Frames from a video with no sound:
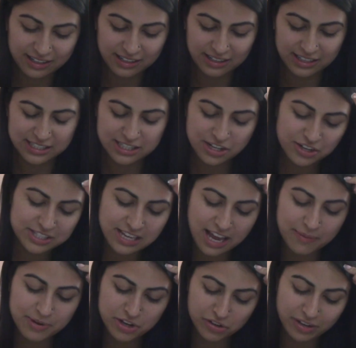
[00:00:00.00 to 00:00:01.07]
Is there a time in
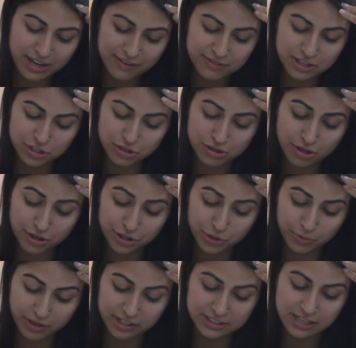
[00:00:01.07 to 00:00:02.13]
your life that you thought you were
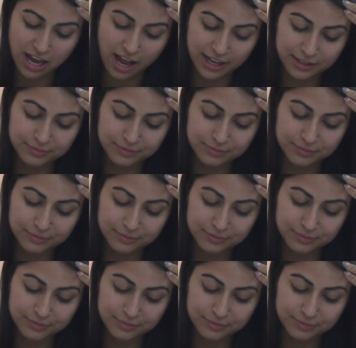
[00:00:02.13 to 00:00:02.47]
gonna die?